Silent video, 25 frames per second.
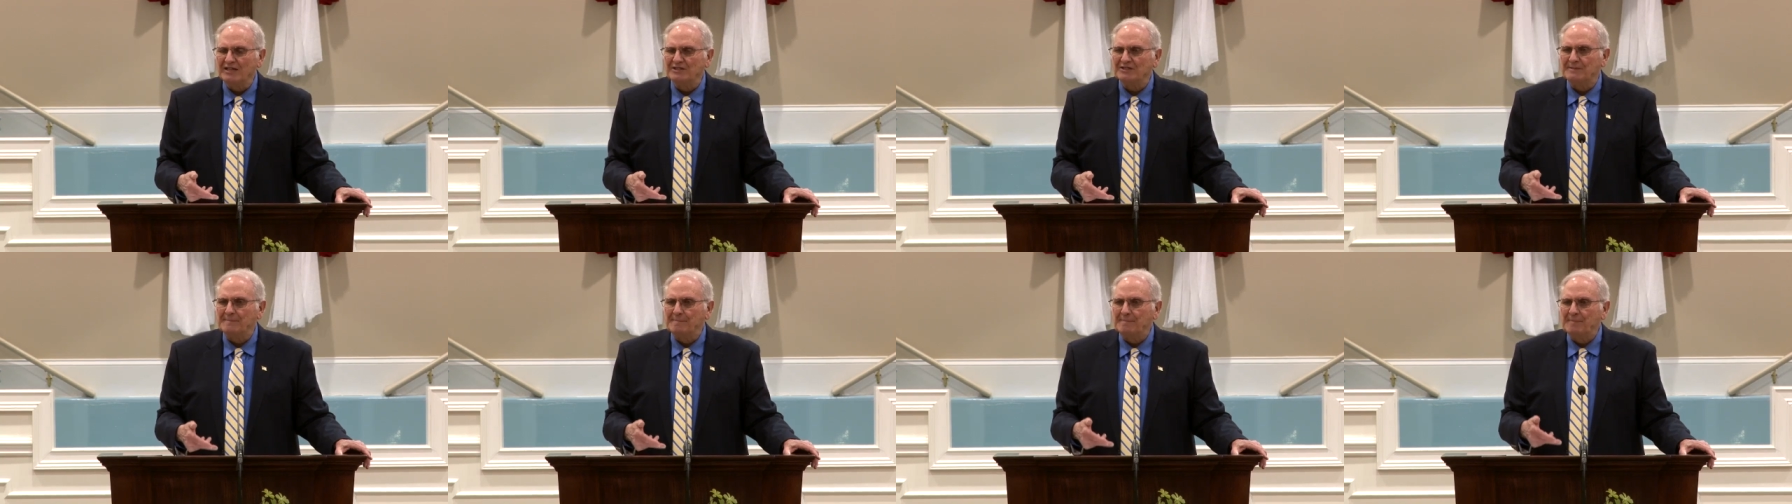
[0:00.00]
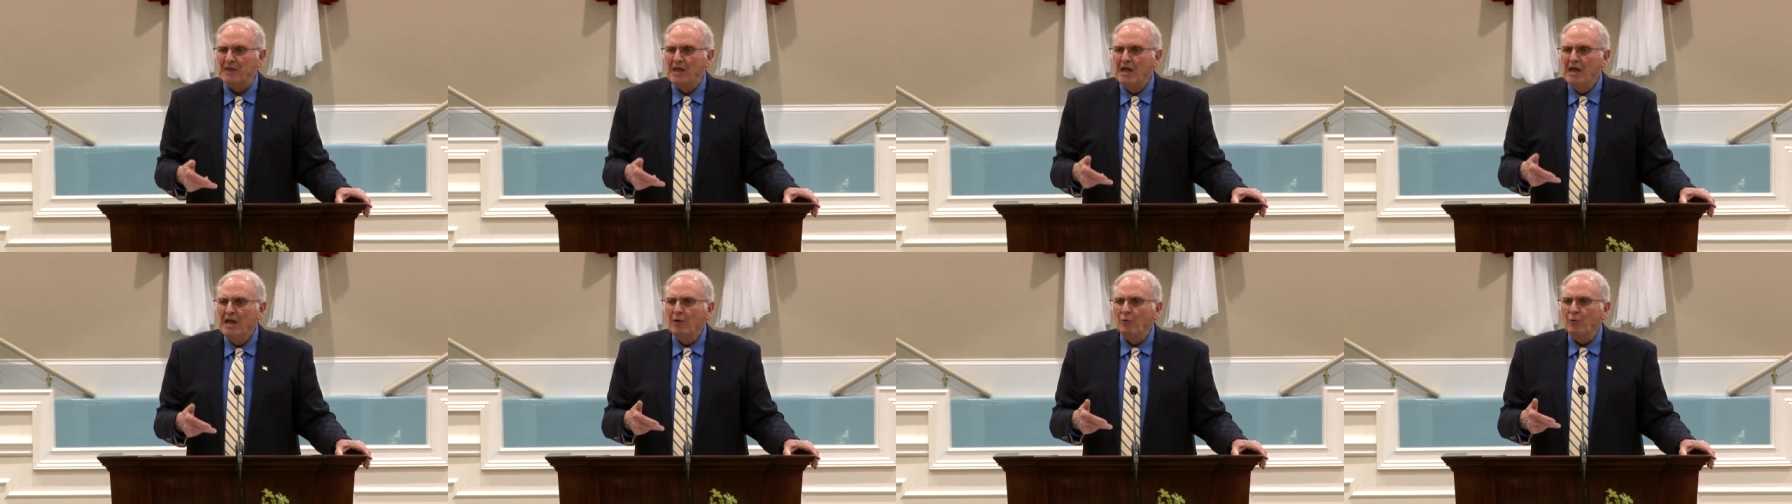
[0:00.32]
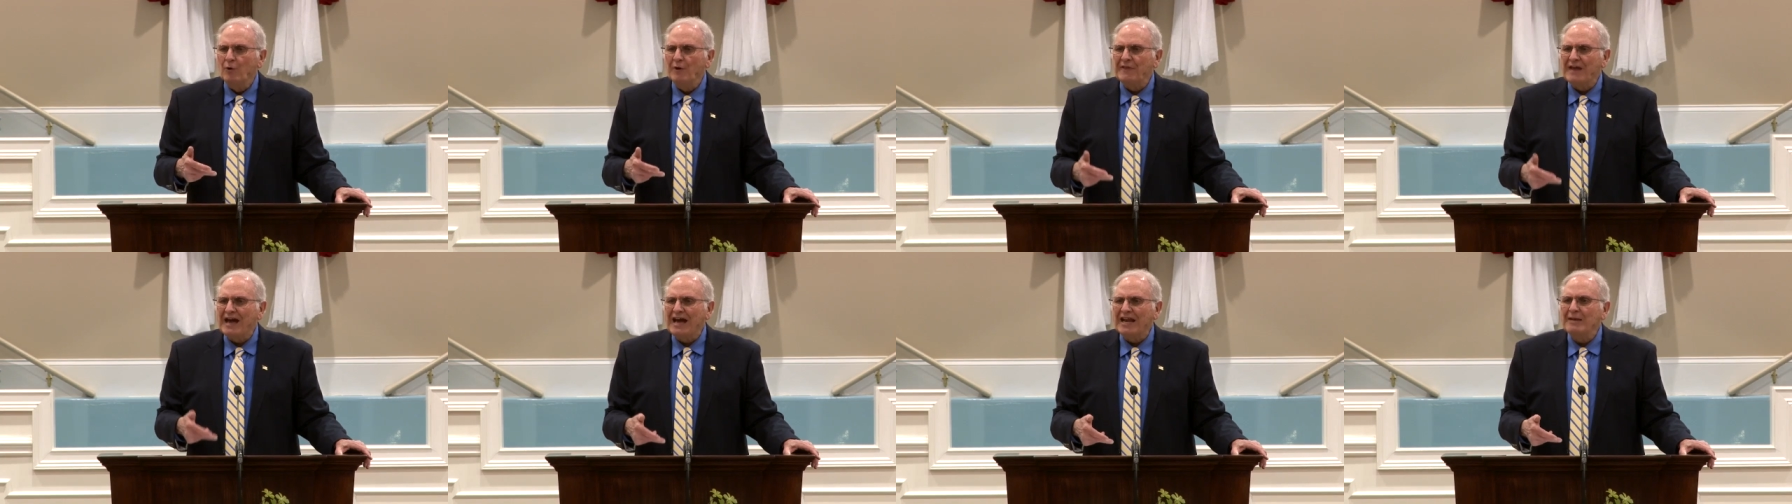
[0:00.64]
Listen,
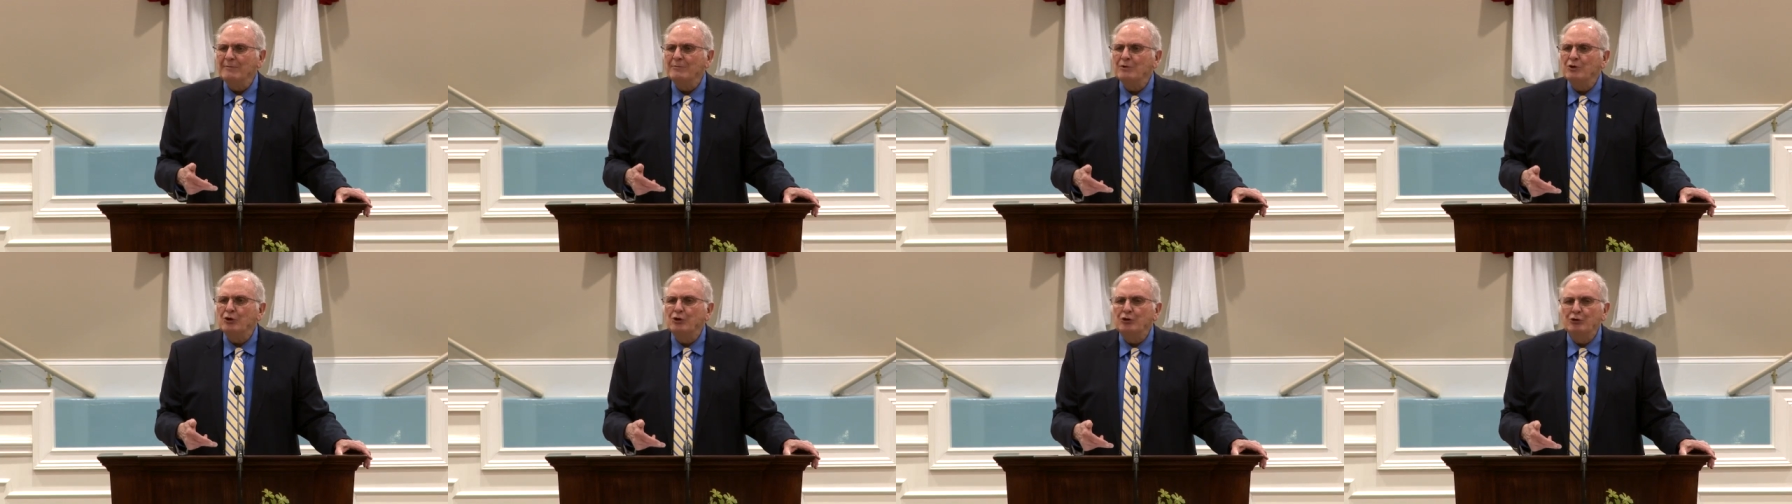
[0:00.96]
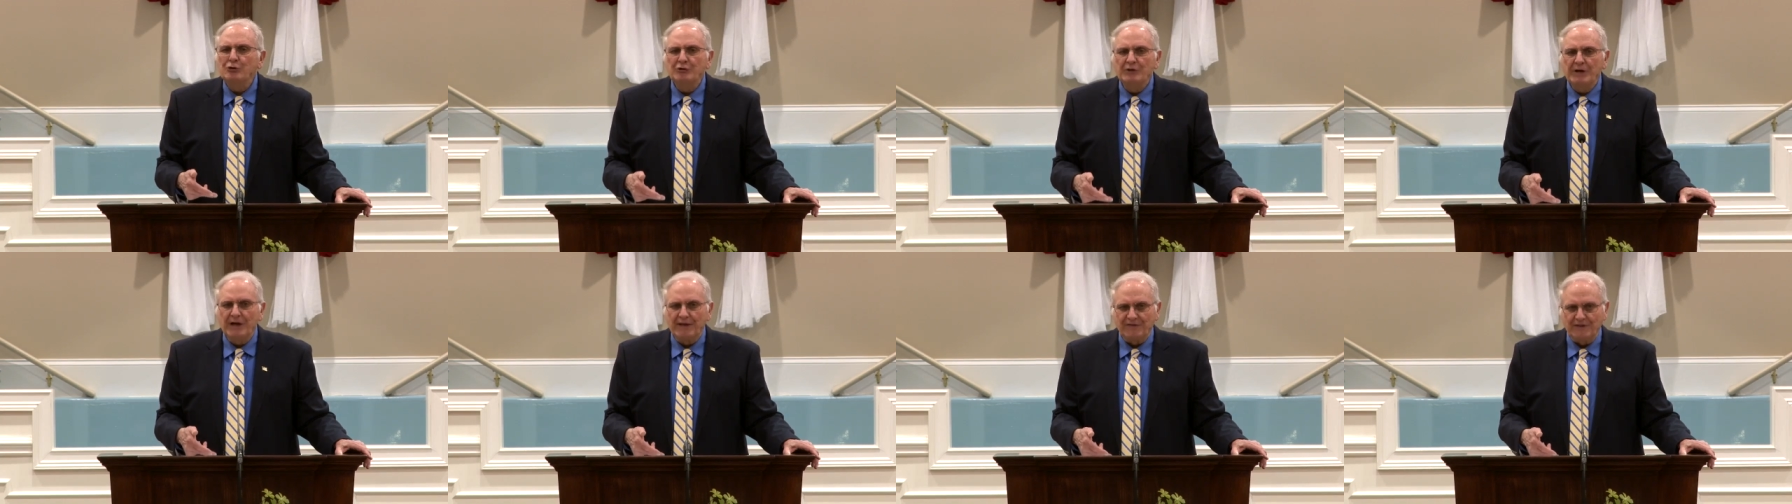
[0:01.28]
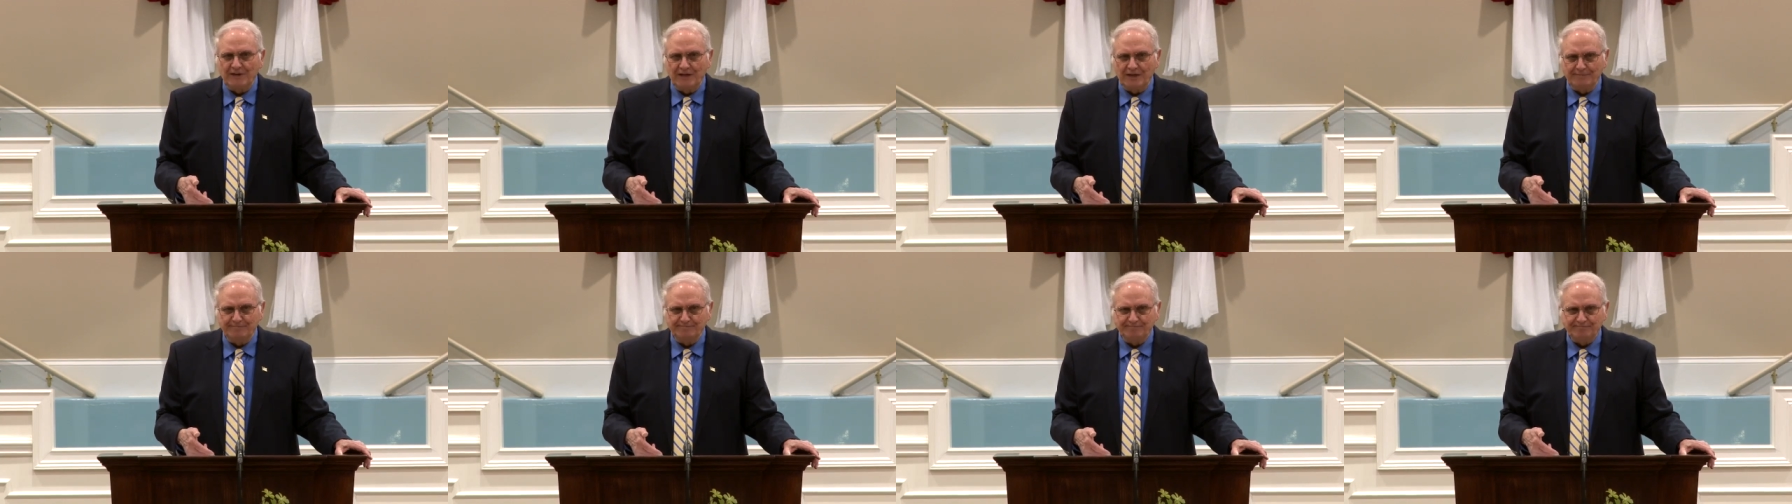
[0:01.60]
without Him you can do
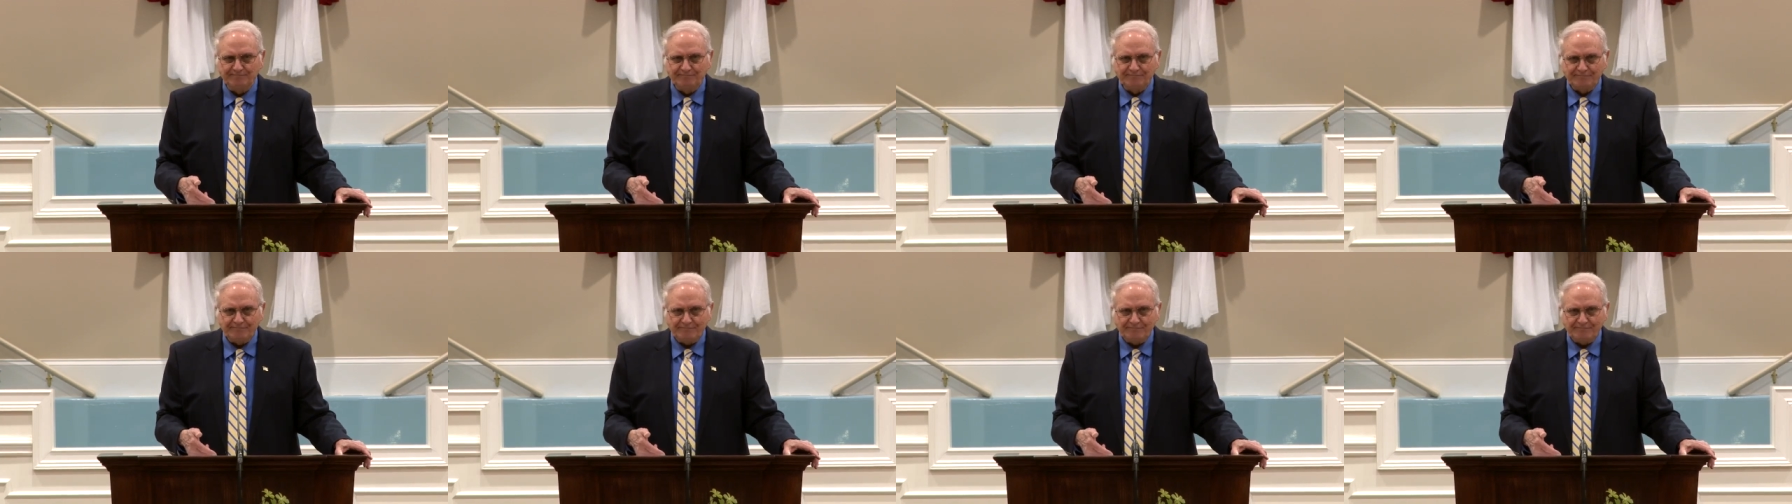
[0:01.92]
nothing.